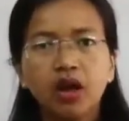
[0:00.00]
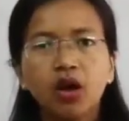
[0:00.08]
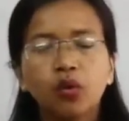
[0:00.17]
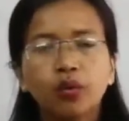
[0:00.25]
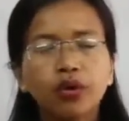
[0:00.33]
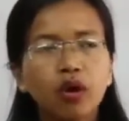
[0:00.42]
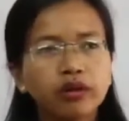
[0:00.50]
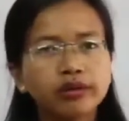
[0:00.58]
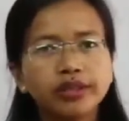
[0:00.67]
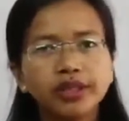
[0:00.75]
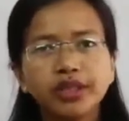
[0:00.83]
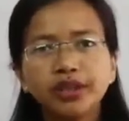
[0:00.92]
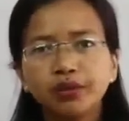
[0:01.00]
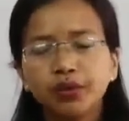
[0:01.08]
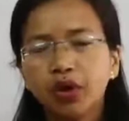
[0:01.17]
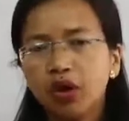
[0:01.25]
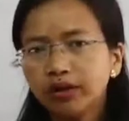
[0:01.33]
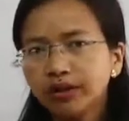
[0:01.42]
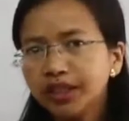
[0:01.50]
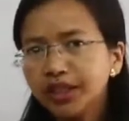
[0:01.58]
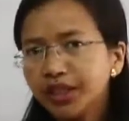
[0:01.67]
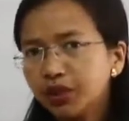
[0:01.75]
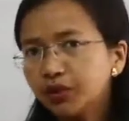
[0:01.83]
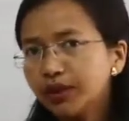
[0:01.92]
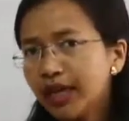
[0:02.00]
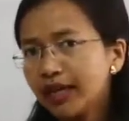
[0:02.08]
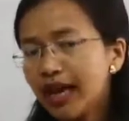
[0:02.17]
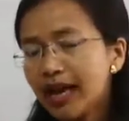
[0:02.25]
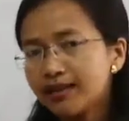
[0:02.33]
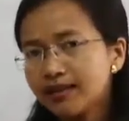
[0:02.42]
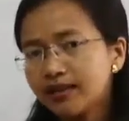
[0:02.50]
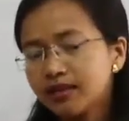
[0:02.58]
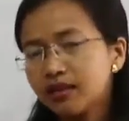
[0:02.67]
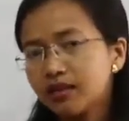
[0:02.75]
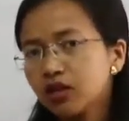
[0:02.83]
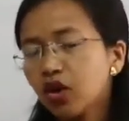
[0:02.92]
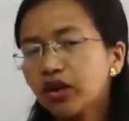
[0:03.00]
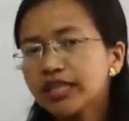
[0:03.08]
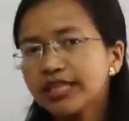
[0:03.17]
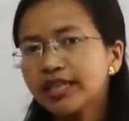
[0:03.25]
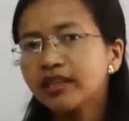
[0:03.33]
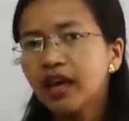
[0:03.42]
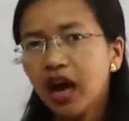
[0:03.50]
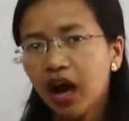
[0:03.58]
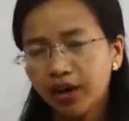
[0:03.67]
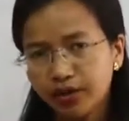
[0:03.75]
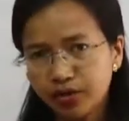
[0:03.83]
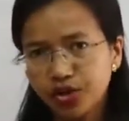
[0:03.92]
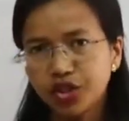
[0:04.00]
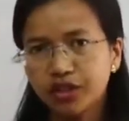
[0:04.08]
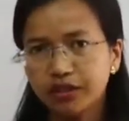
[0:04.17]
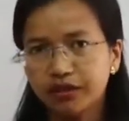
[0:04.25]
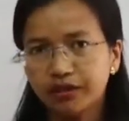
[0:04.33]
We already knew that acids contain hydrogen.